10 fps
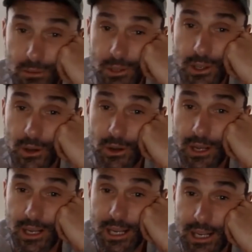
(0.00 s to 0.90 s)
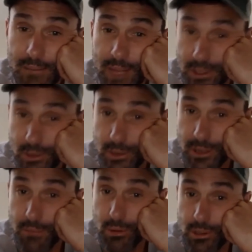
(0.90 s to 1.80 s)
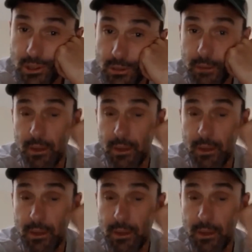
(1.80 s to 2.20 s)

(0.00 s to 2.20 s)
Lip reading: So that's really important to me.